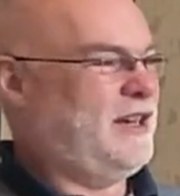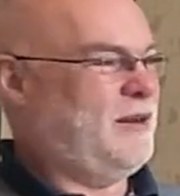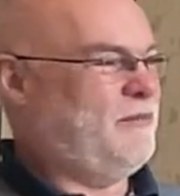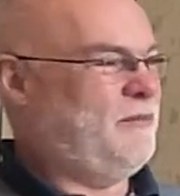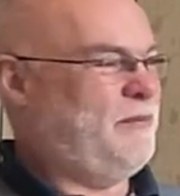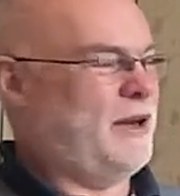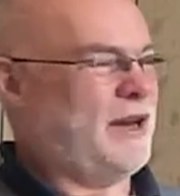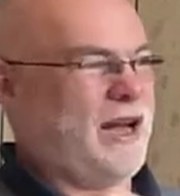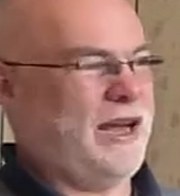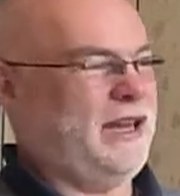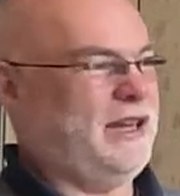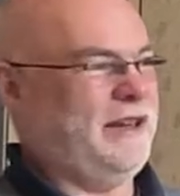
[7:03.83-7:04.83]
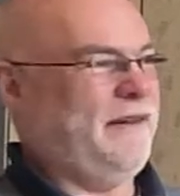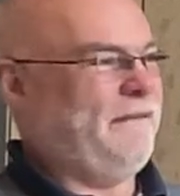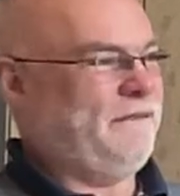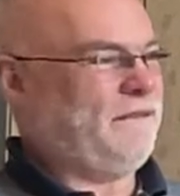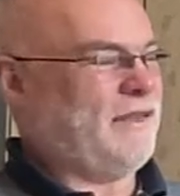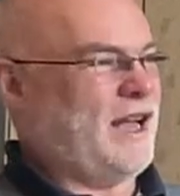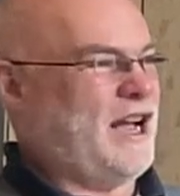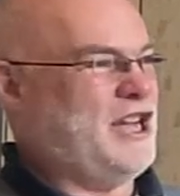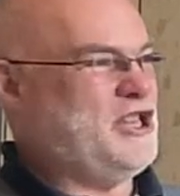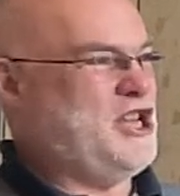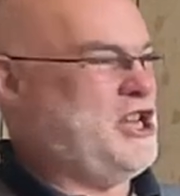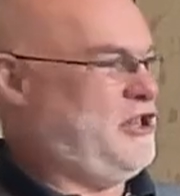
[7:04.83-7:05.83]
but I
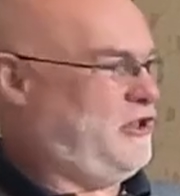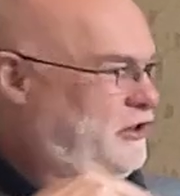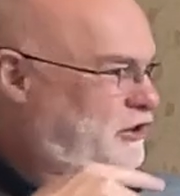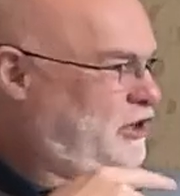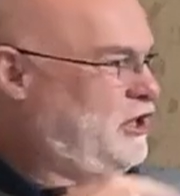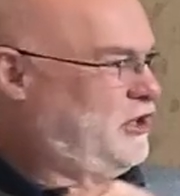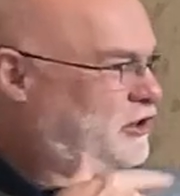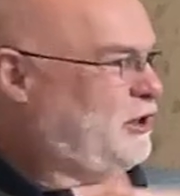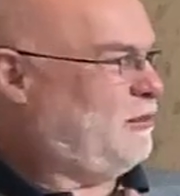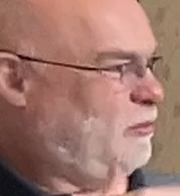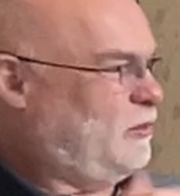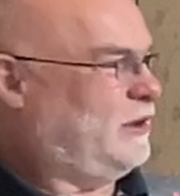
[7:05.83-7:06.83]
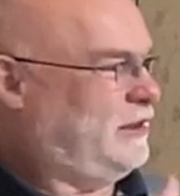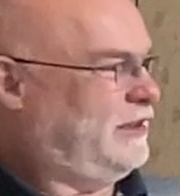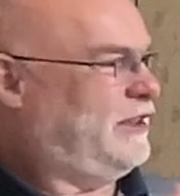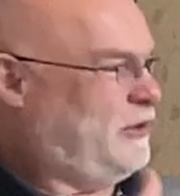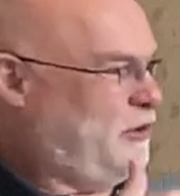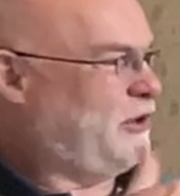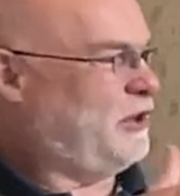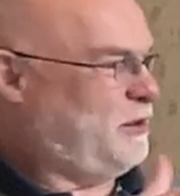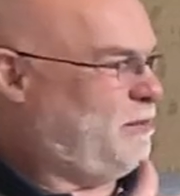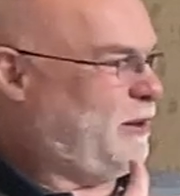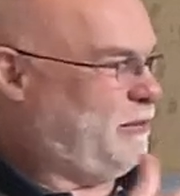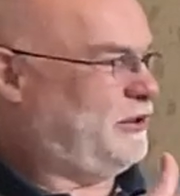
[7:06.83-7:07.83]
need to see someone in order to
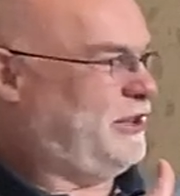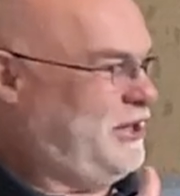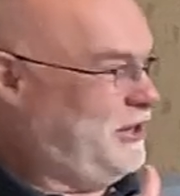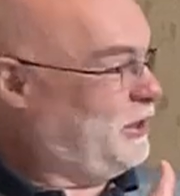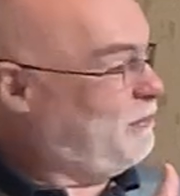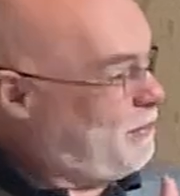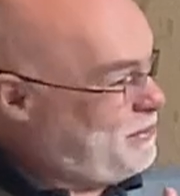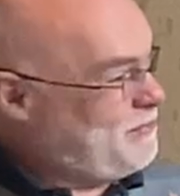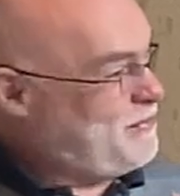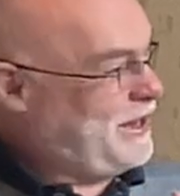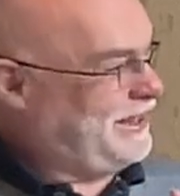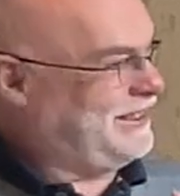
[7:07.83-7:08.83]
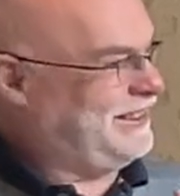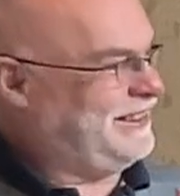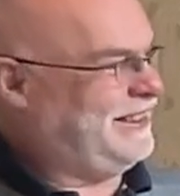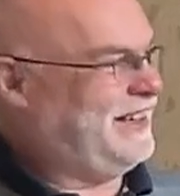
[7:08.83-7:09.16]
be able to hear them a bit better.